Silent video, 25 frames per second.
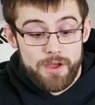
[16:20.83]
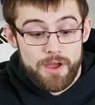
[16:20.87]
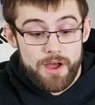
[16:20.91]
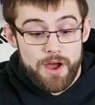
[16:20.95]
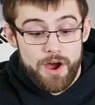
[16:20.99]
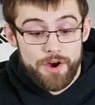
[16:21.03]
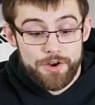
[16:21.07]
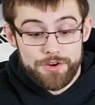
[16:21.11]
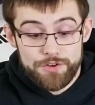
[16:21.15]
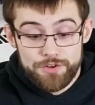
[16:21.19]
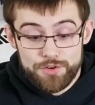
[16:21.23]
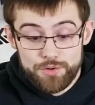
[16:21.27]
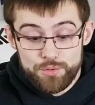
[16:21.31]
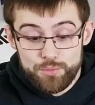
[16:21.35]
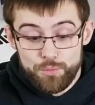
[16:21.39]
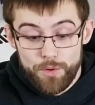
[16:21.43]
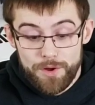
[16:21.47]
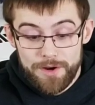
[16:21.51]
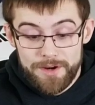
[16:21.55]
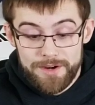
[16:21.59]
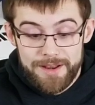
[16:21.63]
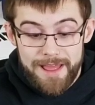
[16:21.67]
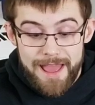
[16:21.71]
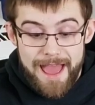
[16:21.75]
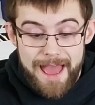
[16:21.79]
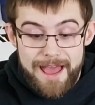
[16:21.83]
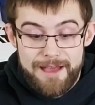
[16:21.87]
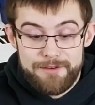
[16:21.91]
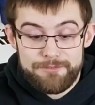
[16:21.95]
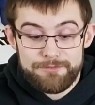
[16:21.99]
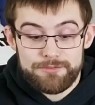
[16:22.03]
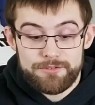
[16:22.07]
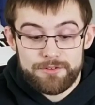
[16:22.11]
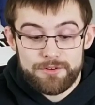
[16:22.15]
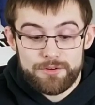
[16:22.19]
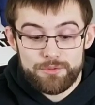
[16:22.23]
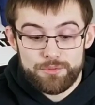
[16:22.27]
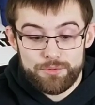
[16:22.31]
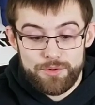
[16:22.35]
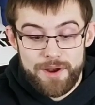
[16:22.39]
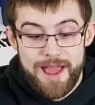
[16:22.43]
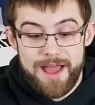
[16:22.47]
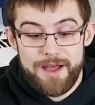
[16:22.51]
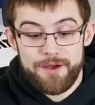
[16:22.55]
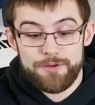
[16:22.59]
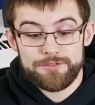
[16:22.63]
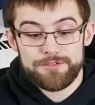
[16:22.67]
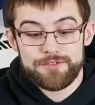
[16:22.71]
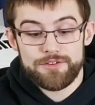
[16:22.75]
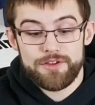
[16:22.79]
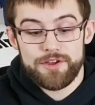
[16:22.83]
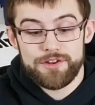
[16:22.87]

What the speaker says: Under 1.5 rounds,